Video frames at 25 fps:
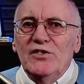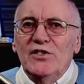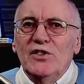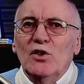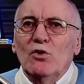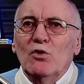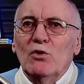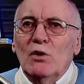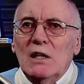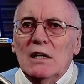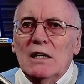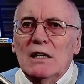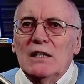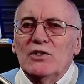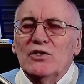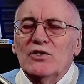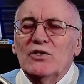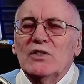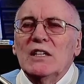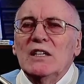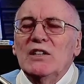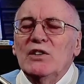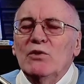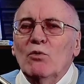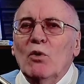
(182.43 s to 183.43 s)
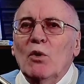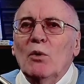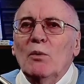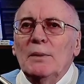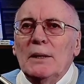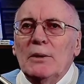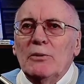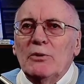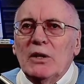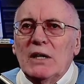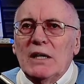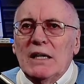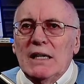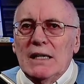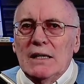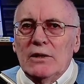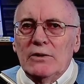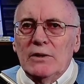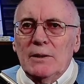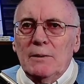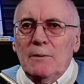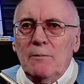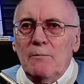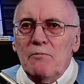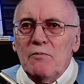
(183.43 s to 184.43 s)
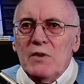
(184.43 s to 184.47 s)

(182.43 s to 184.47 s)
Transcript: so large that you won't be able to count it.